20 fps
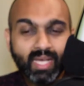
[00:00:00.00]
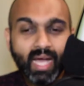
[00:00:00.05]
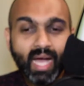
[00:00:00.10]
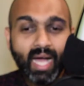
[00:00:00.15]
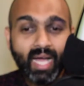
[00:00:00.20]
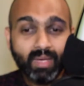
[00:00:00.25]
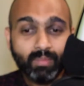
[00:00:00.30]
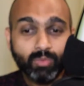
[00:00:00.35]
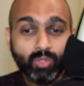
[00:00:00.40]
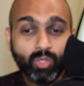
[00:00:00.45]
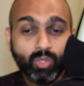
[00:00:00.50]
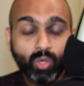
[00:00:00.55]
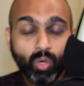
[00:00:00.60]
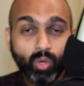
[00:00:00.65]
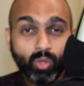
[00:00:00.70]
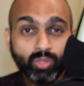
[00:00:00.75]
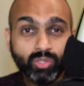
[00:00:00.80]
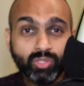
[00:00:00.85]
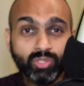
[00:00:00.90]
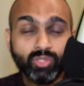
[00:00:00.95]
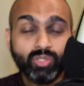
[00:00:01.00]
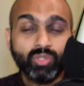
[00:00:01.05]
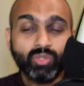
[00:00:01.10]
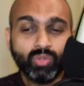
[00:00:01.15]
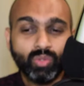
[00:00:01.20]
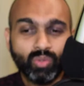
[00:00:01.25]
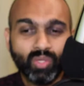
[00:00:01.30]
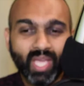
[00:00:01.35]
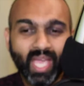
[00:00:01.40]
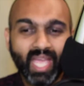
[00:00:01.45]
I am your host
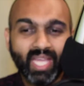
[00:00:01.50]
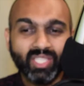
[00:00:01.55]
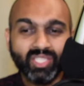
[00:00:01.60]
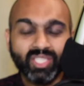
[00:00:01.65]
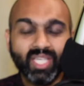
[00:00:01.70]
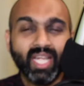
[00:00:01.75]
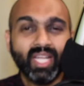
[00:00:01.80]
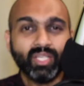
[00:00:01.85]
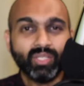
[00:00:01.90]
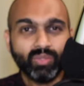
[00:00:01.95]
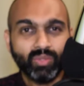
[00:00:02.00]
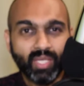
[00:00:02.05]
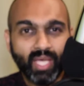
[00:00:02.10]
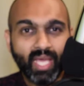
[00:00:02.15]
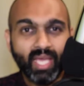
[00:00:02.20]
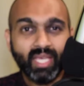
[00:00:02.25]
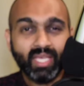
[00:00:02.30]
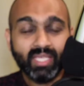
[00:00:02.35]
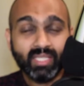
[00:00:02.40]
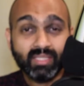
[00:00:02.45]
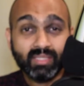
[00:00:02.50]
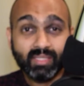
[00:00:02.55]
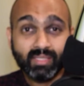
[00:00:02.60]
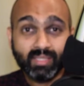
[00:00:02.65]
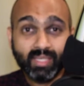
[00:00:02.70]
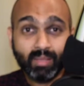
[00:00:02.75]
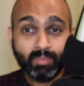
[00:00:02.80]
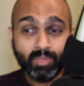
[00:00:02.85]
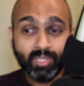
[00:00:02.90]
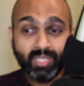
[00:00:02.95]
Durgesh and today is
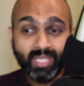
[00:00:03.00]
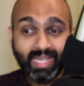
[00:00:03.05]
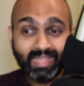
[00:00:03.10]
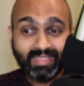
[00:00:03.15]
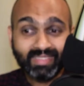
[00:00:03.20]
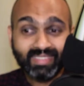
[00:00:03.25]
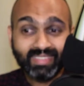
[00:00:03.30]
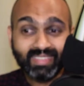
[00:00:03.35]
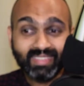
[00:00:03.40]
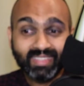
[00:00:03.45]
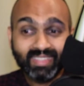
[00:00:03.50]
December 10th,